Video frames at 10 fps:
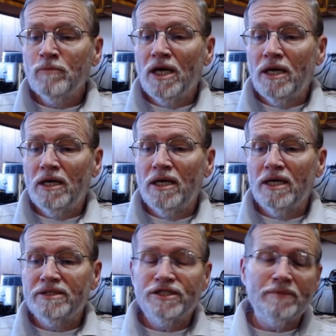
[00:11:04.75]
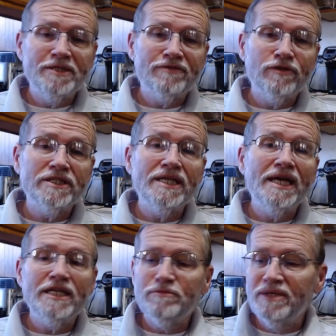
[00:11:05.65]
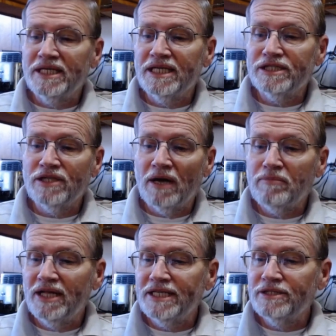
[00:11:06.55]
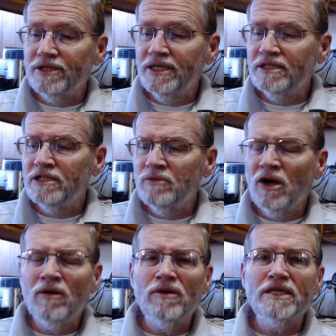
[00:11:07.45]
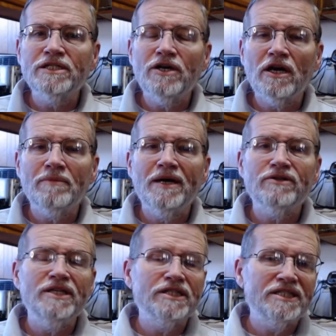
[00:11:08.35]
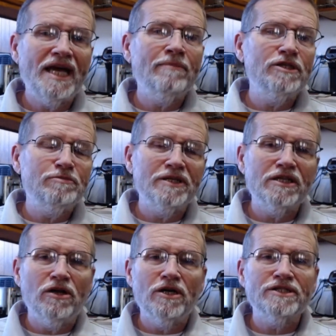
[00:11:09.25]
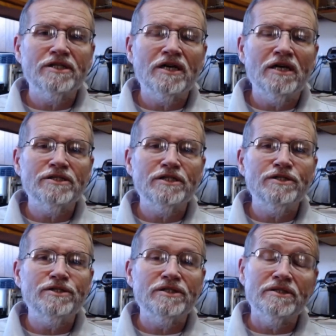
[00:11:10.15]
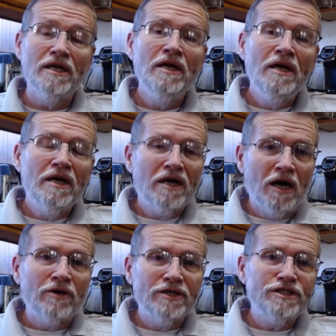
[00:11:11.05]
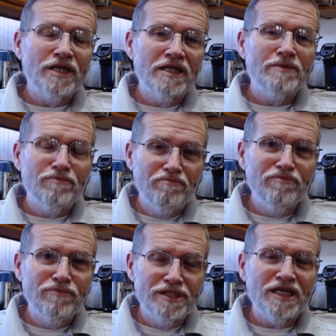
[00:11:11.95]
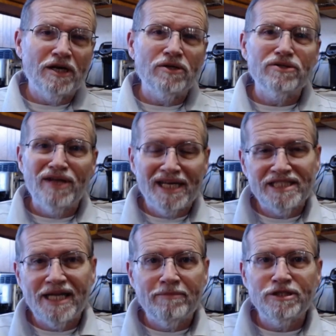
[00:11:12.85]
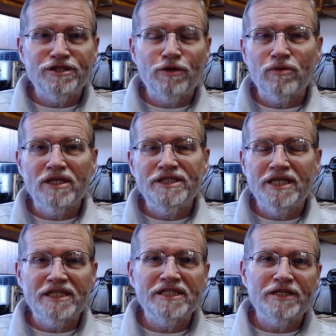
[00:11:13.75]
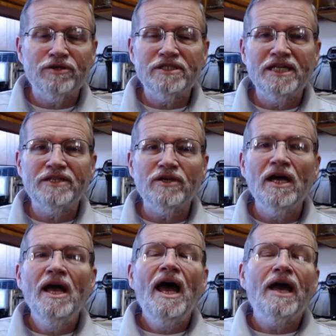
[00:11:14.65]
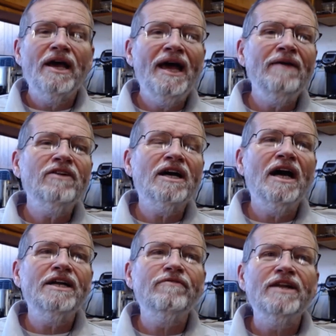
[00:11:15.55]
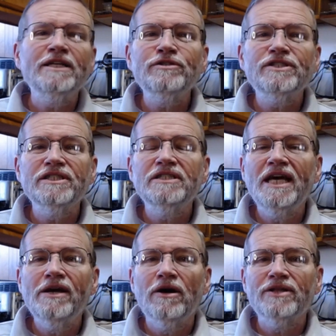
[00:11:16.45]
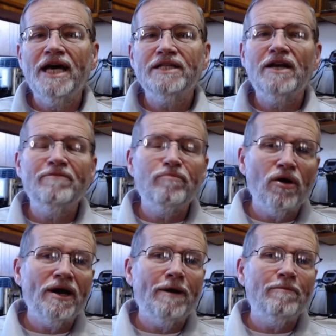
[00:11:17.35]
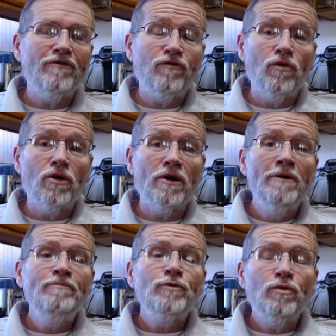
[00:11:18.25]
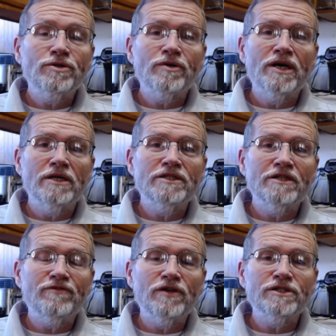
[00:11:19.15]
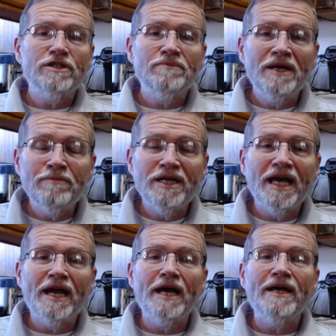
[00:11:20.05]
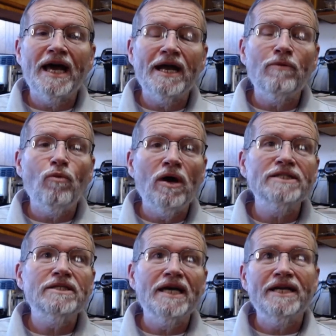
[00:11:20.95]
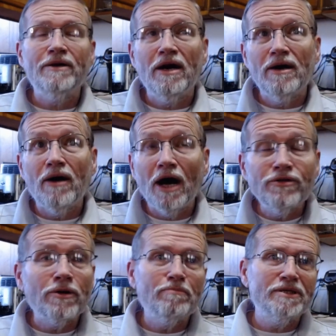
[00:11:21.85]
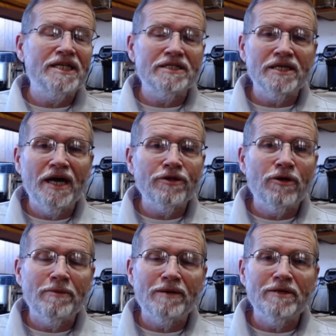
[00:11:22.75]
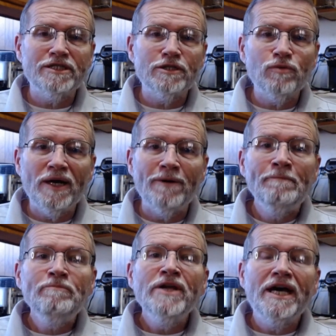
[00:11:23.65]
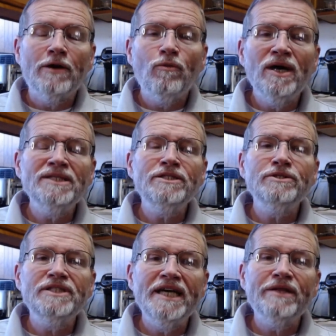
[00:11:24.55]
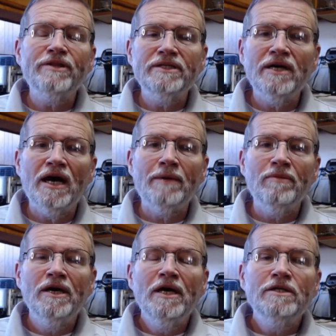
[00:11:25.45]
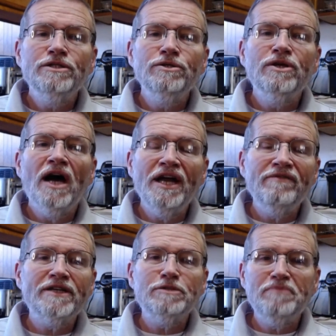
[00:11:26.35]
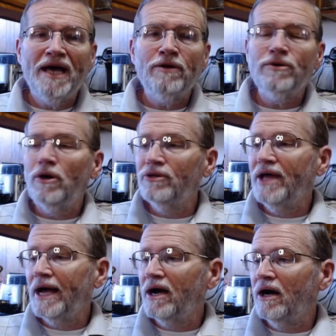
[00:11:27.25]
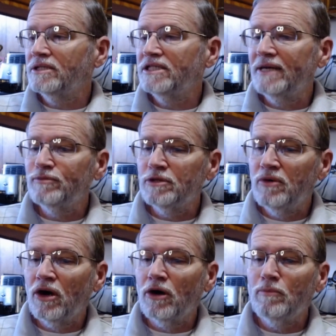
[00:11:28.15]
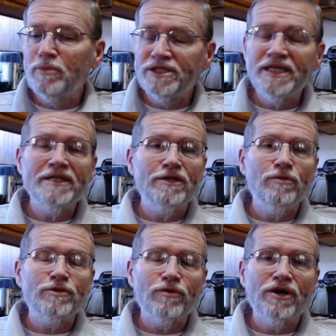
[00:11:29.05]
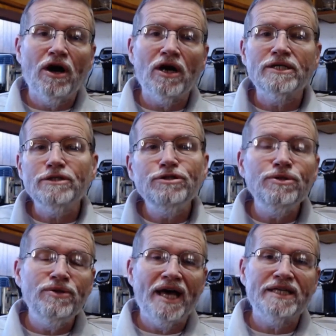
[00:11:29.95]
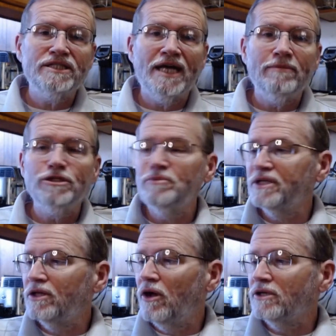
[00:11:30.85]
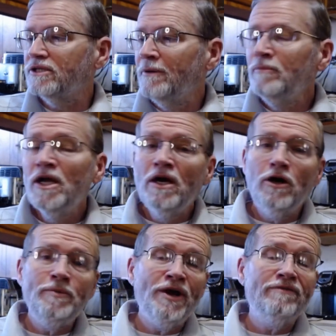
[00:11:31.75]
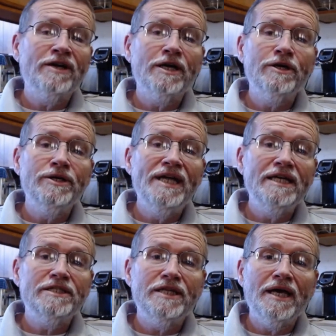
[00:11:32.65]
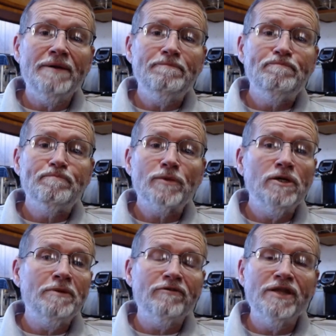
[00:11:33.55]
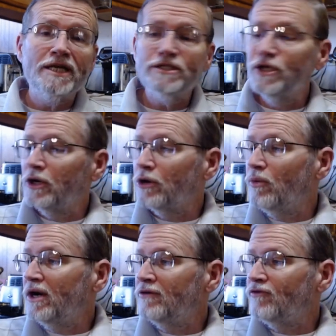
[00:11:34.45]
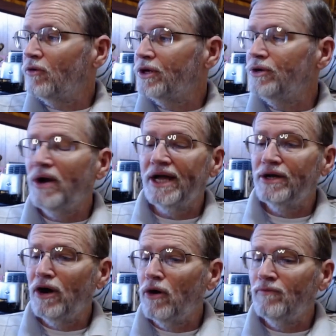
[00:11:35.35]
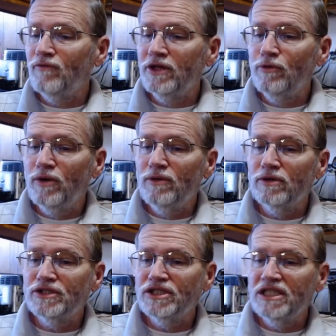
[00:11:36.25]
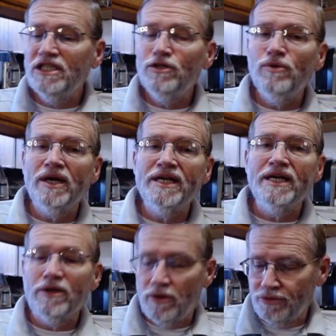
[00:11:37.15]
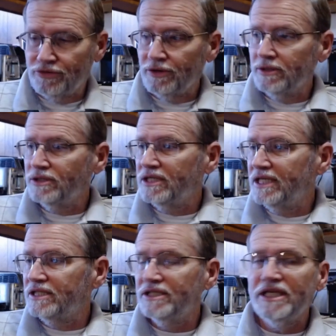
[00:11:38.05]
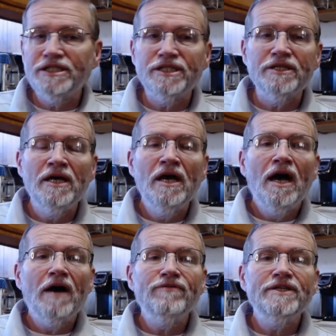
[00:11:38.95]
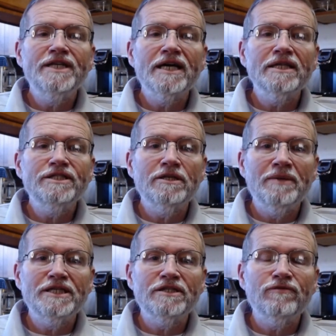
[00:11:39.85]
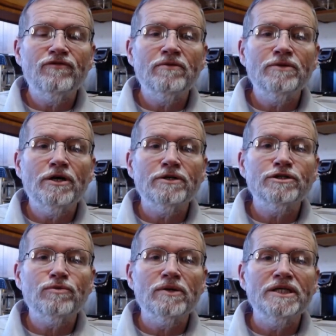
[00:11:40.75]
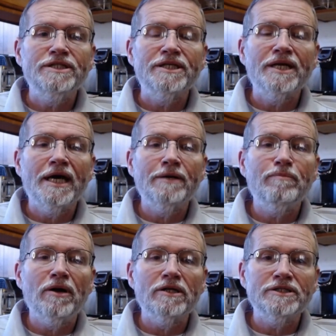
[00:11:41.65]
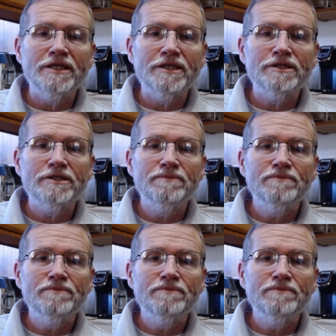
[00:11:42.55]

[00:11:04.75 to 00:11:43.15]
The subject for today has been It's Not Playing Dirty, and tomorrow we're going to talk about the Establishment Clause in the Constitution. Congress shall establish no religion, etc., etc. And I have a kind of an interesting take on that that I've brought out before with regard to the First Amendment, and other amendments as well. And I want to take the time to kind of expound on that concept tomorrow, particularly with regard to that Establishment Clause. Hope you're having a good day today. Hope everything is going well for you, and hopefully we will see you again on Thursday's edition of the Daily Summation from Kurtz Religion and Politics.